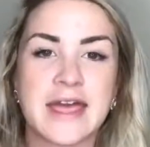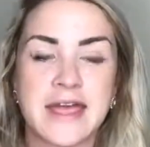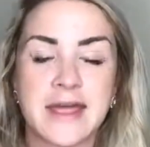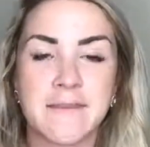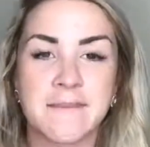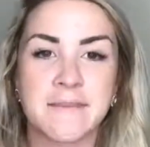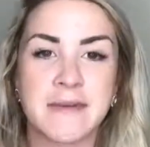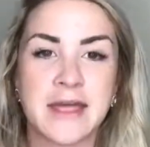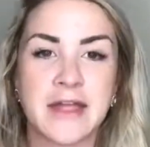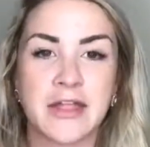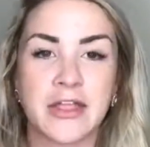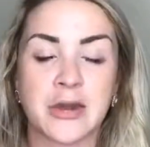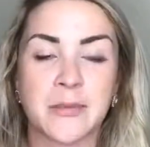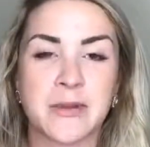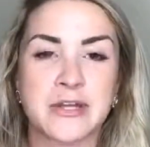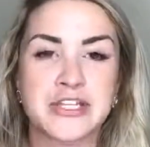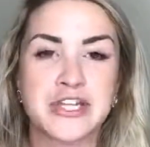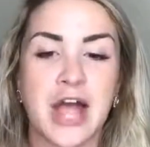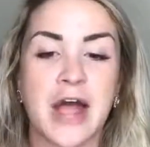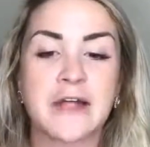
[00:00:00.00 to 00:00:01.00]
it can be a little
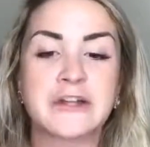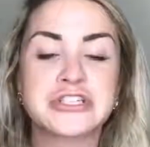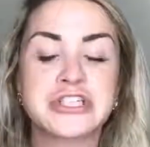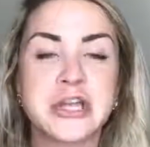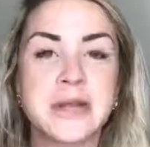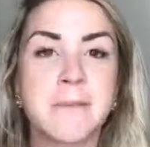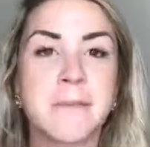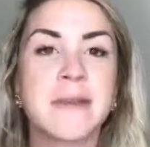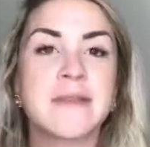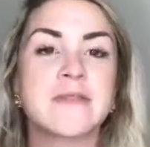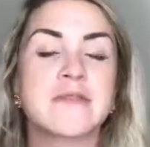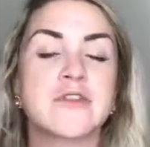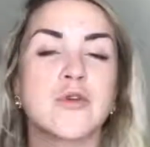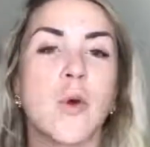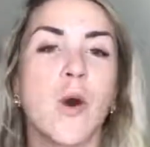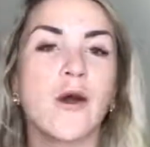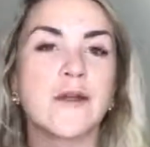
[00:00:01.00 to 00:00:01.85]
bit challenging, but you